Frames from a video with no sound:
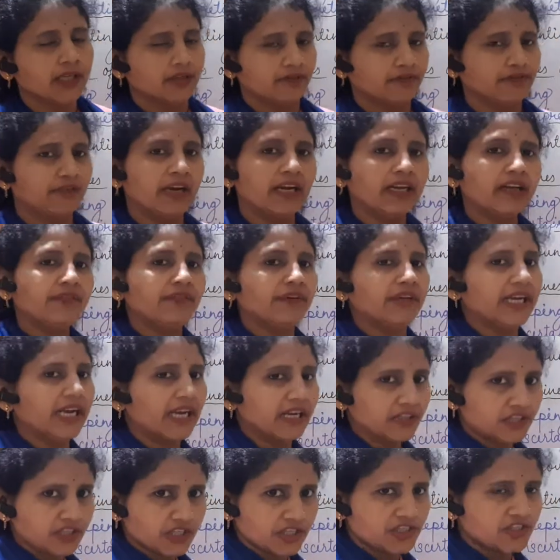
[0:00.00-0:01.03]
One
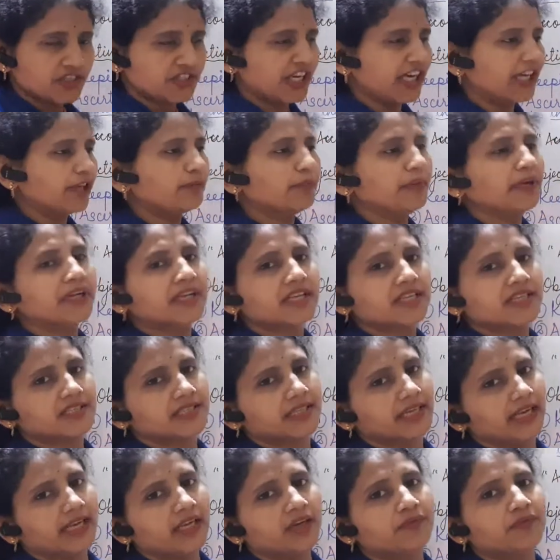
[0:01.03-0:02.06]
financial statement is
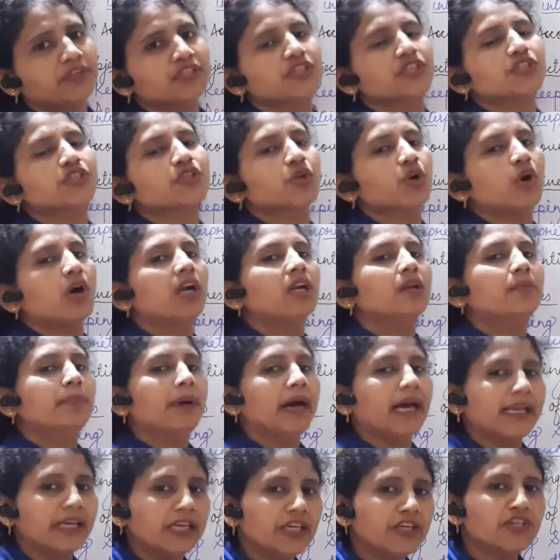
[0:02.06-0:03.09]
there which is called
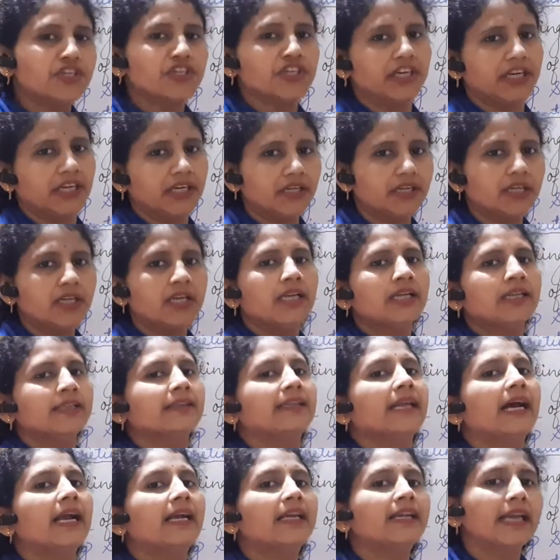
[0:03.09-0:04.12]
balance sheet,
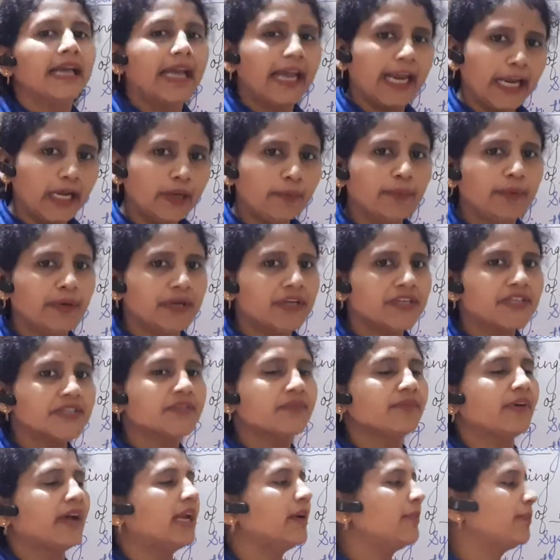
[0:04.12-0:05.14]
that help us while